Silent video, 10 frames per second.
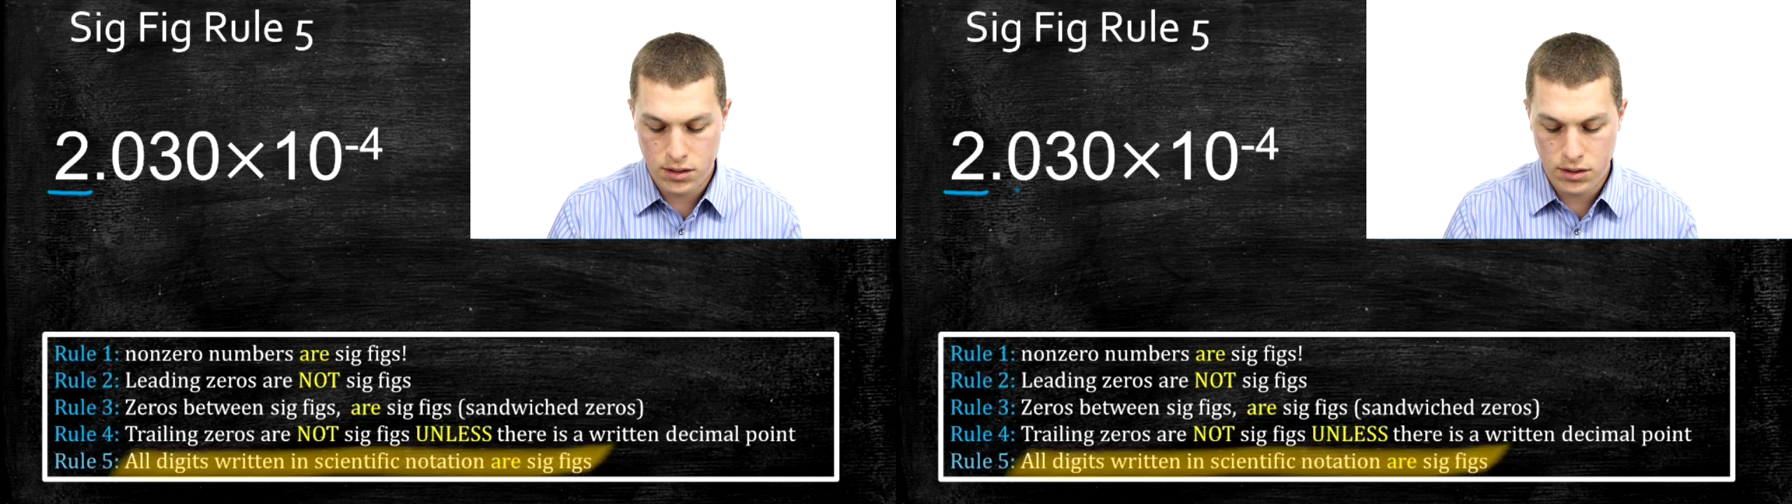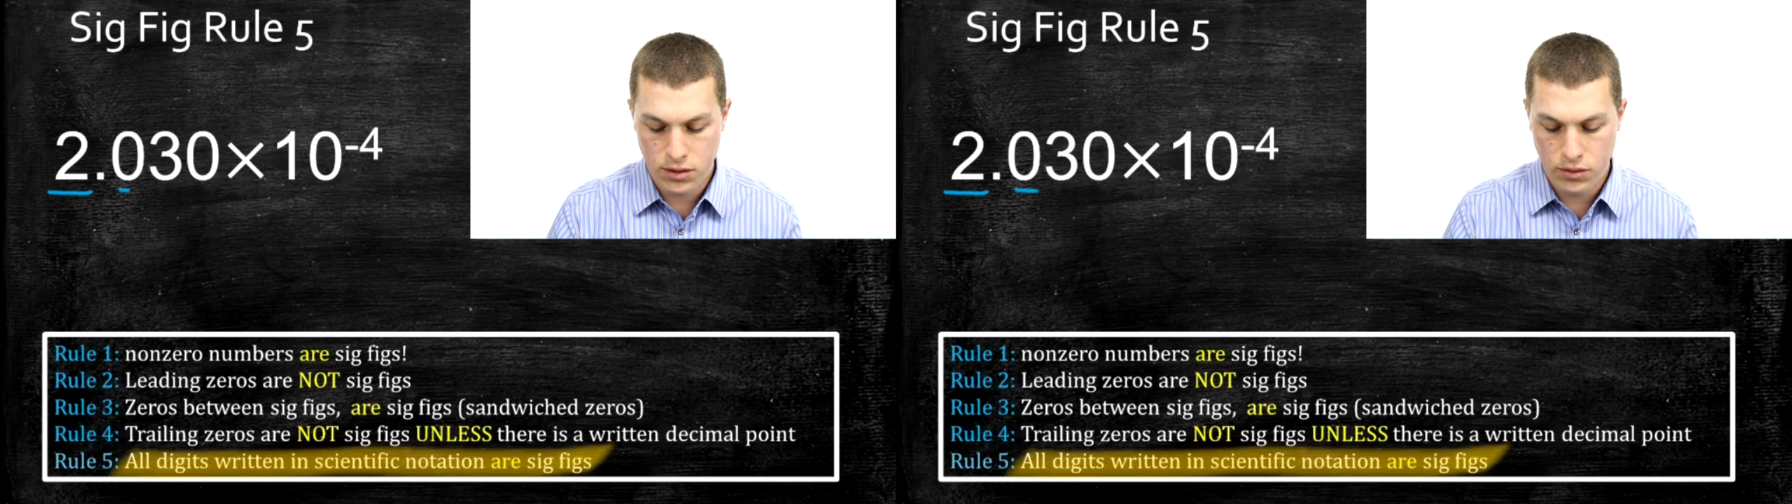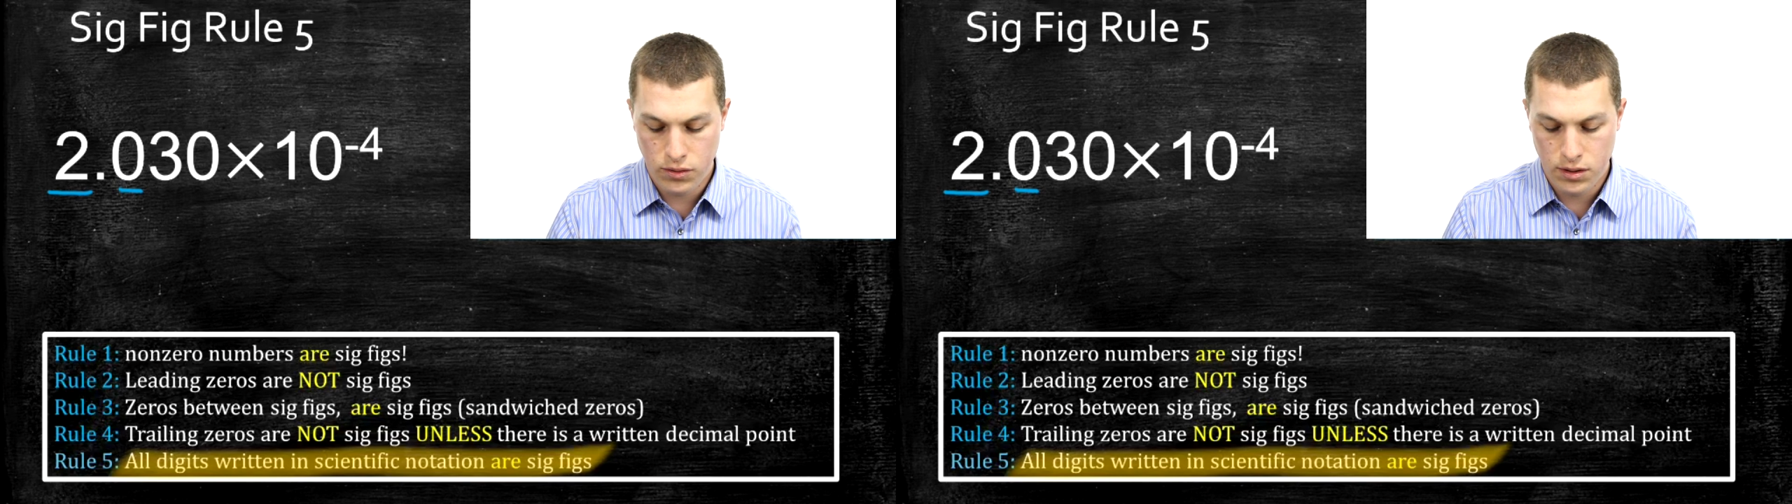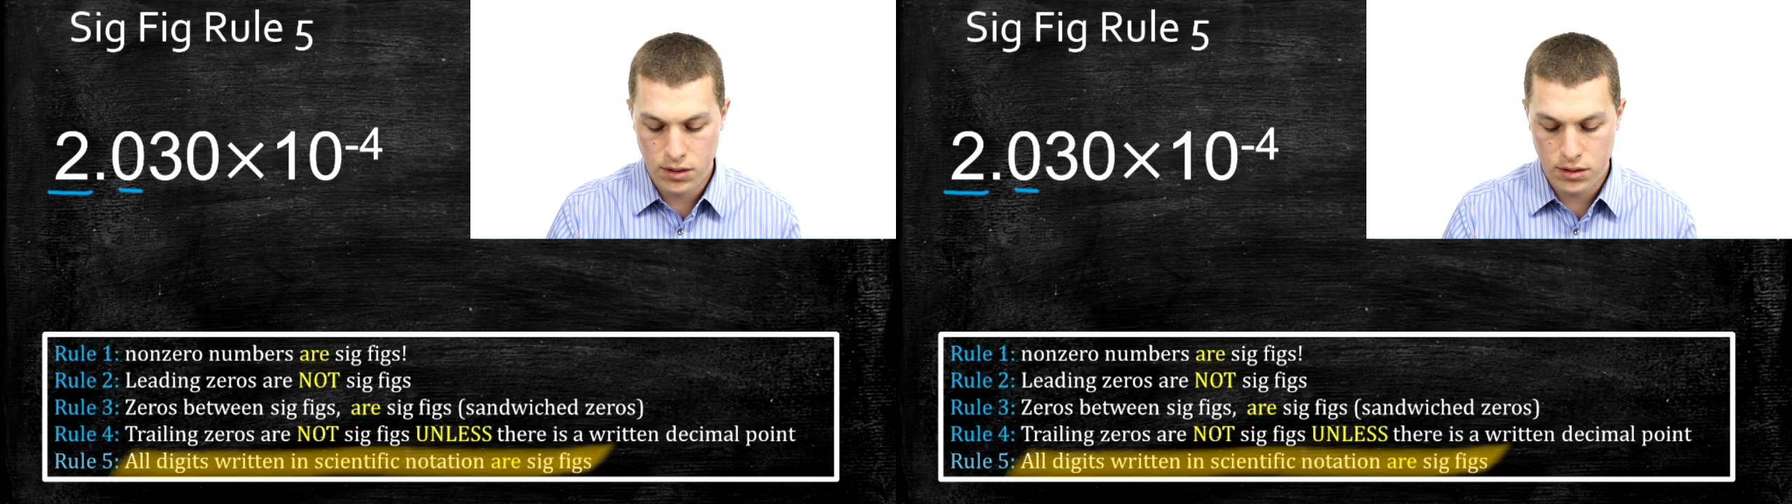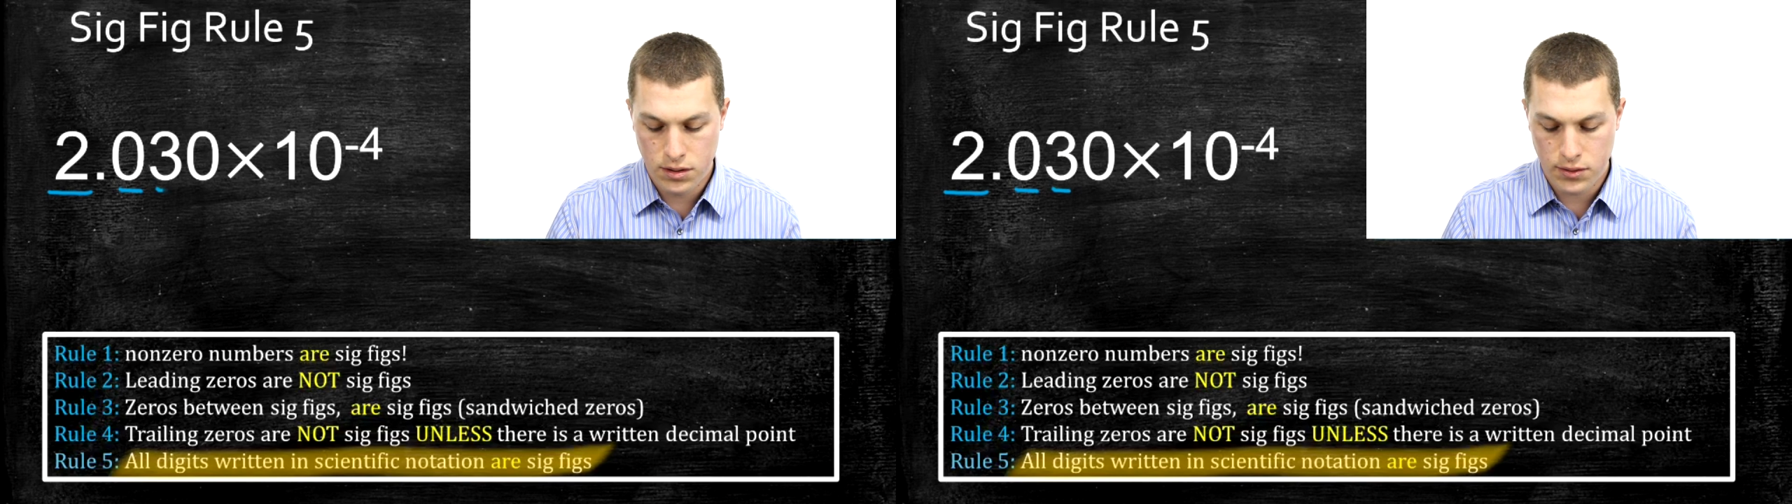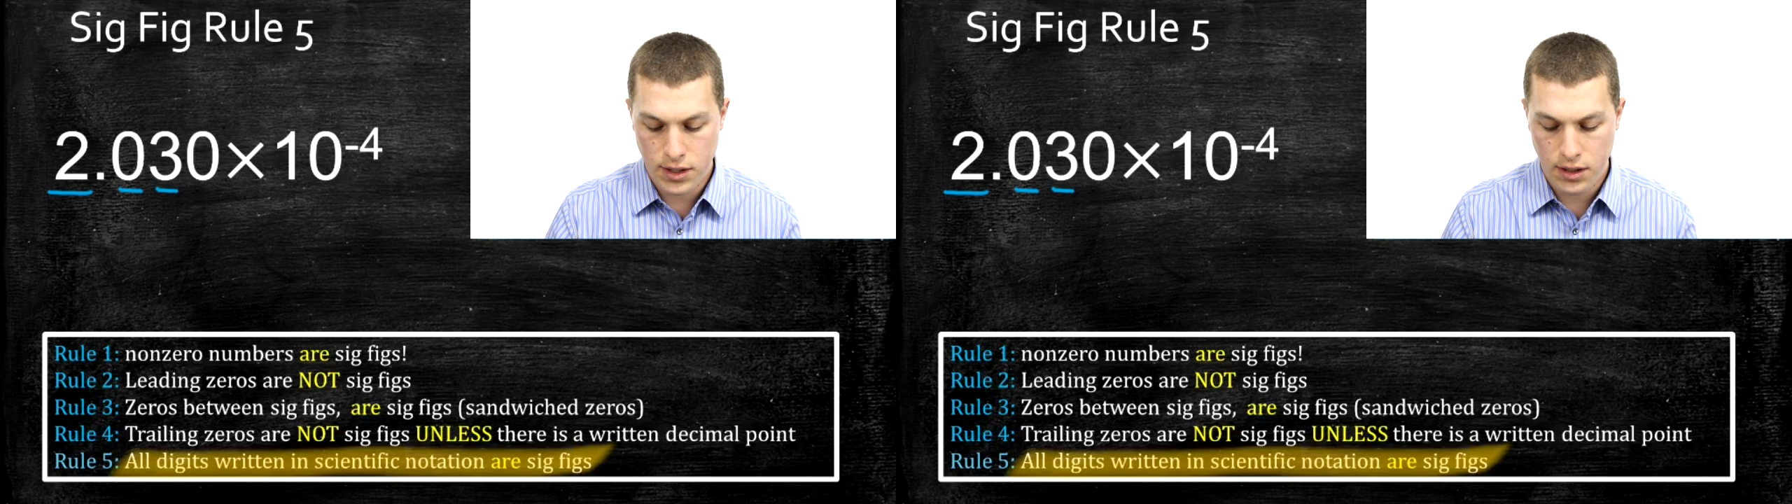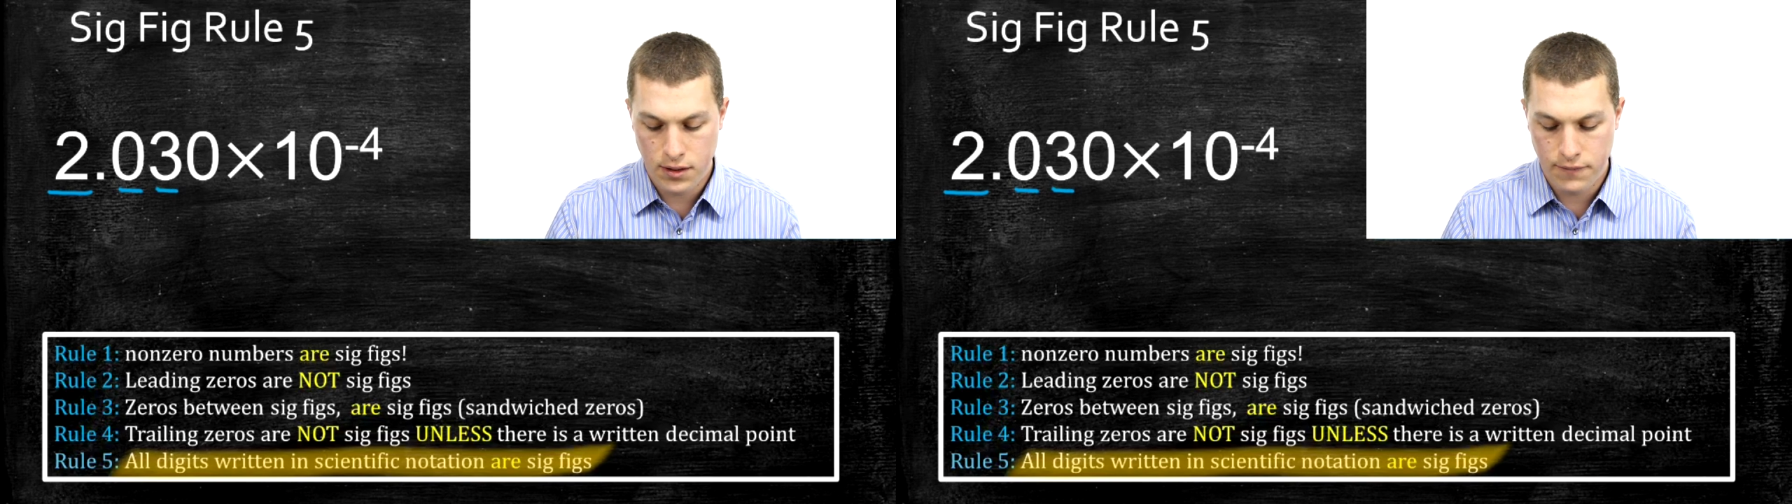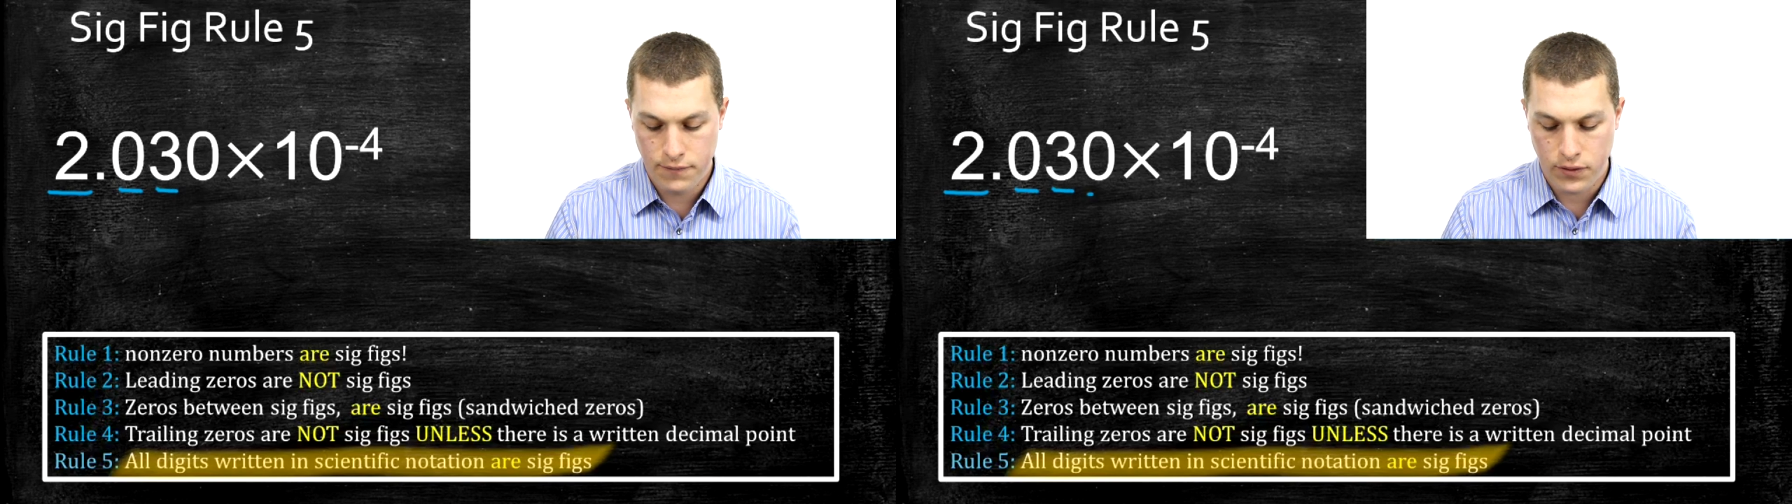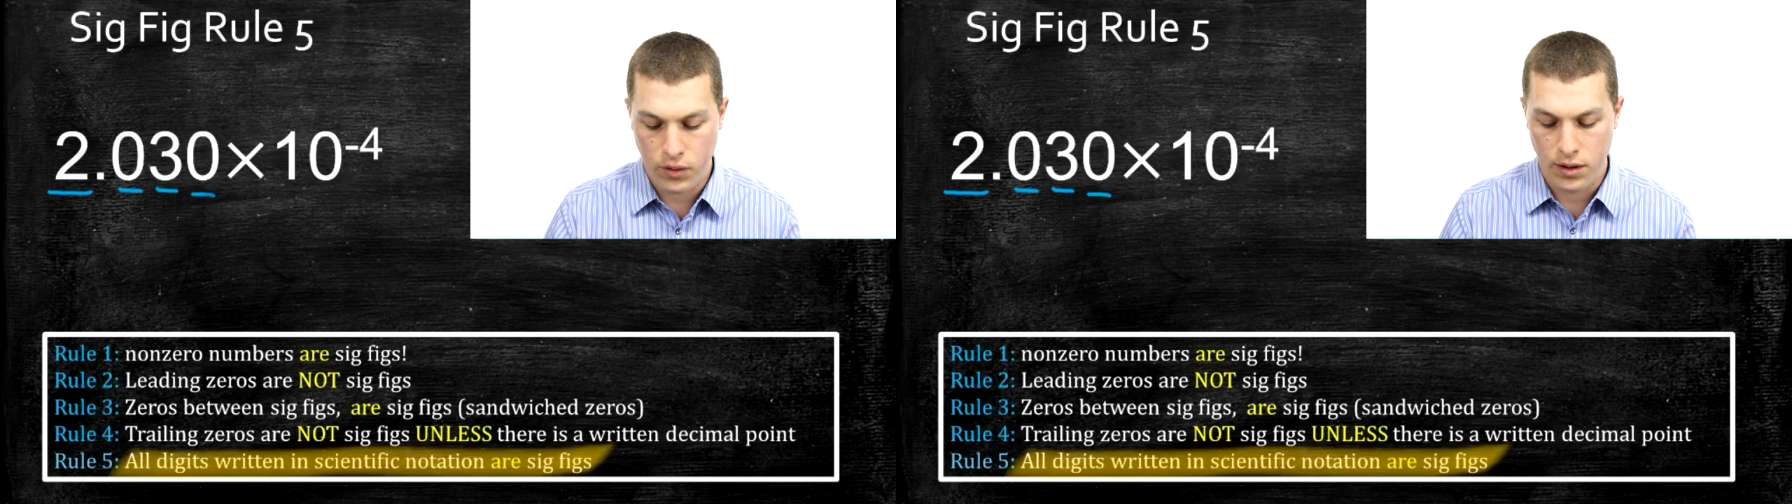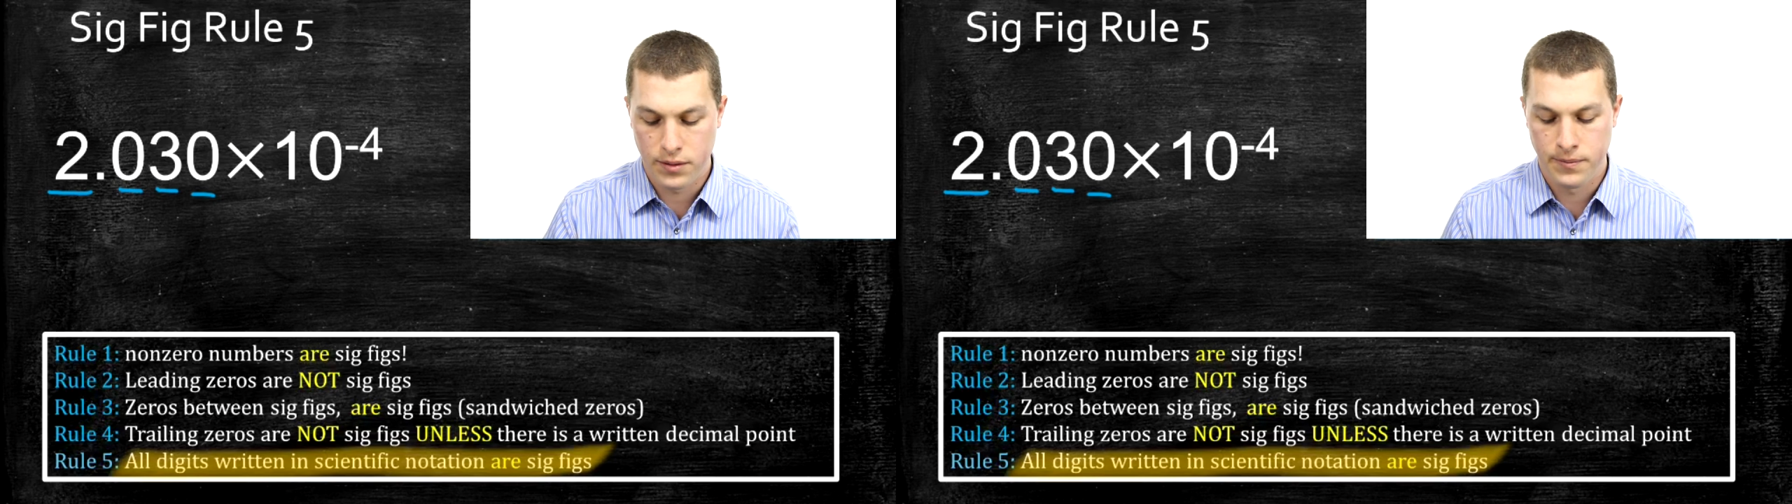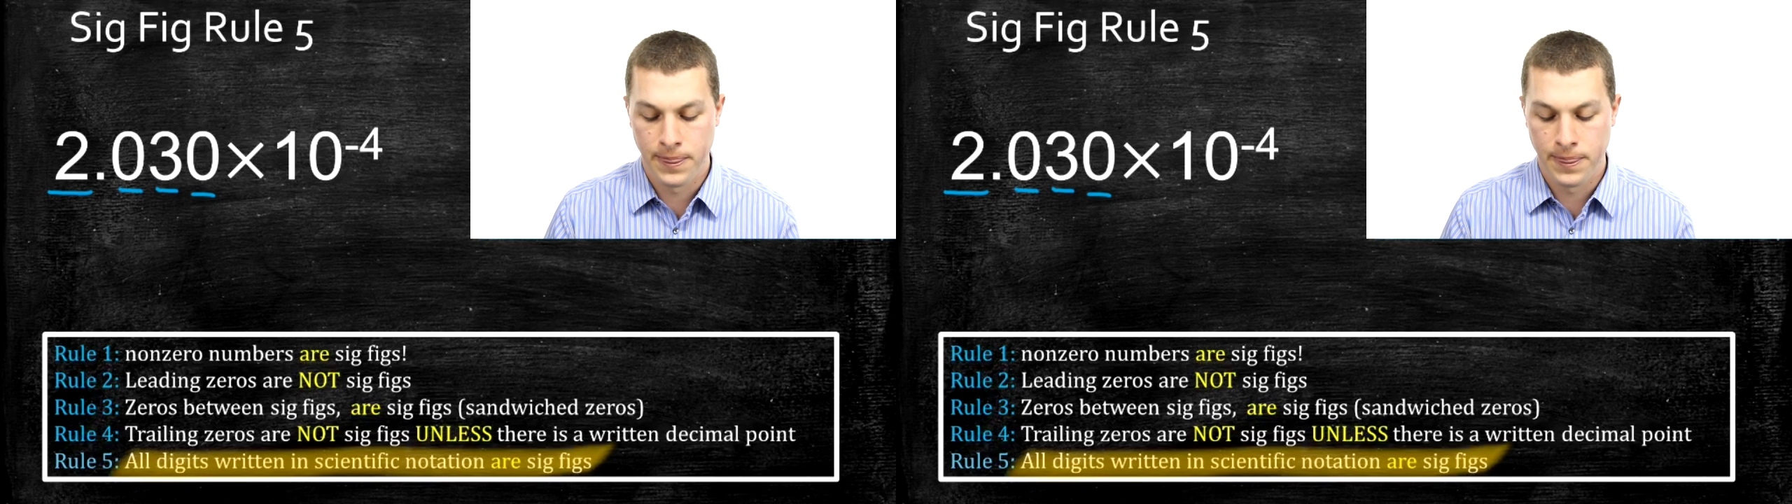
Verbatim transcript: 2, 3, 4.